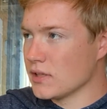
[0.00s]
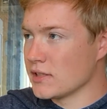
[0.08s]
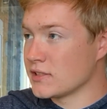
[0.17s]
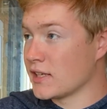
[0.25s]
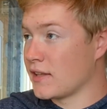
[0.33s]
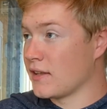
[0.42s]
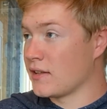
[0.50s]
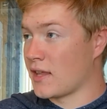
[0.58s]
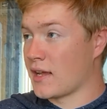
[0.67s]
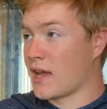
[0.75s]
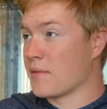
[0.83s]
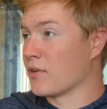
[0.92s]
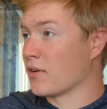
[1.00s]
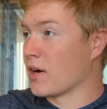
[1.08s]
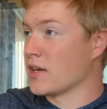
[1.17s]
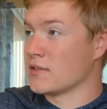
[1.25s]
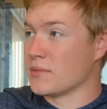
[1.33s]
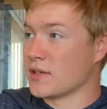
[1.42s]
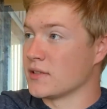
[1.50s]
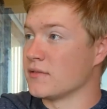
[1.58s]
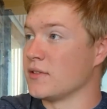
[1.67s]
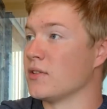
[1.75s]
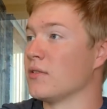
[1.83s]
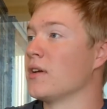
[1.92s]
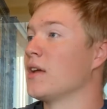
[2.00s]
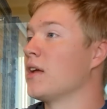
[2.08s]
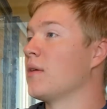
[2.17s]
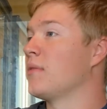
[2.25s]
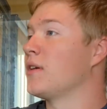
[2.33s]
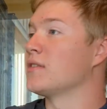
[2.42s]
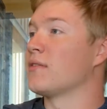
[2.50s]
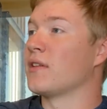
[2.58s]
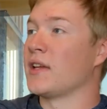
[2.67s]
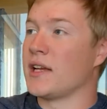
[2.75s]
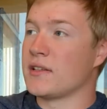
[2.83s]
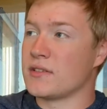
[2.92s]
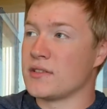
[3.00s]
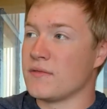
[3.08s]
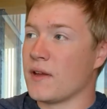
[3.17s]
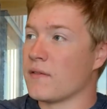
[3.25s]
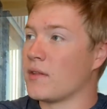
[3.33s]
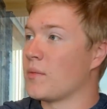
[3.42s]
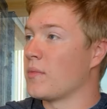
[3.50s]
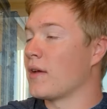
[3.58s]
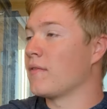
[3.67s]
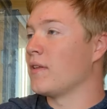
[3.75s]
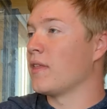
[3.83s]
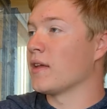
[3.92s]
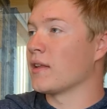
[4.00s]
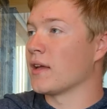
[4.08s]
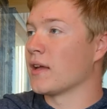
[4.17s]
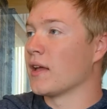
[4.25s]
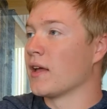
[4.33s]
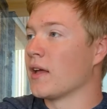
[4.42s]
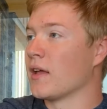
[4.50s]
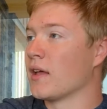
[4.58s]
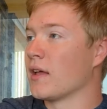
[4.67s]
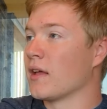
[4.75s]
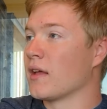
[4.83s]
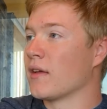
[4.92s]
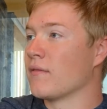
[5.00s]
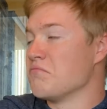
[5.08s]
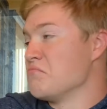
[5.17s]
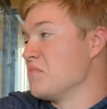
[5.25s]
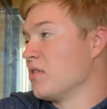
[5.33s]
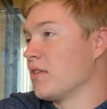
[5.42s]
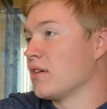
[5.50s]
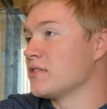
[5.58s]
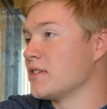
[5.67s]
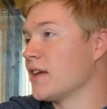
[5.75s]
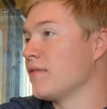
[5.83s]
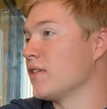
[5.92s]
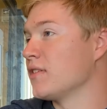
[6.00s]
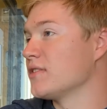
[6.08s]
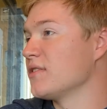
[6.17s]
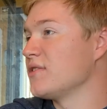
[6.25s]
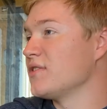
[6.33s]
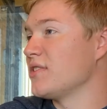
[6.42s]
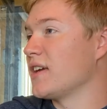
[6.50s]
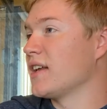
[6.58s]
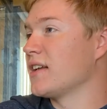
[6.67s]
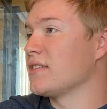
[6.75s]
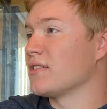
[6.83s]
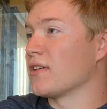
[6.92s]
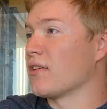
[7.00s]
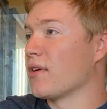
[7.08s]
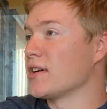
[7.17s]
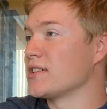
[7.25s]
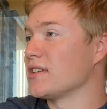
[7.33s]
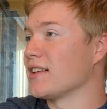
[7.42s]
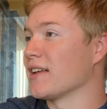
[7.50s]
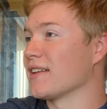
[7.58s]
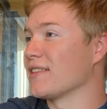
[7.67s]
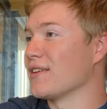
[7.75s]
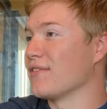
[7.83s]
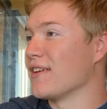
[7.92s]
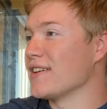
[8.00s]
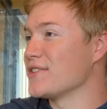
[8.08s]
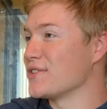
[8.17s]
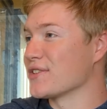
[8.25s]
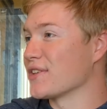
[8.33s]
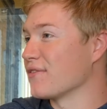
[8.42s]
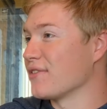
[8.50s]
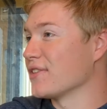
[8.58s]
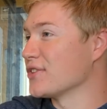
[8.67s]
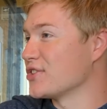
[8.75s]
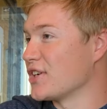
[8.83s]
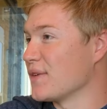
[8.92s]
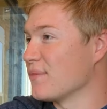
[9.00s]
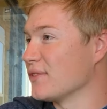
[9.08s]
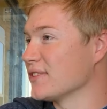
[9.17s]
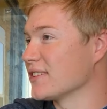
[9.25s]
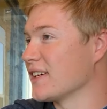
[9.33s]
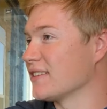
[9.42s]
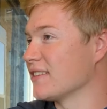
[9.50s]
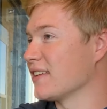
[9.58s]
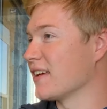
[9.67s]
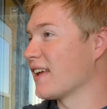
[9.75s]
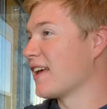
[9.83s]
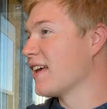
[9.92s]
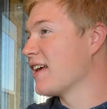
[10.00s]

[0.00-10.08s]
say that they came to Christ because of you, because of all the answers you've given them, everything, like, you're their savior. As soon as you can't answer a question, like, their faith's just going to fall to shambles, because it's like,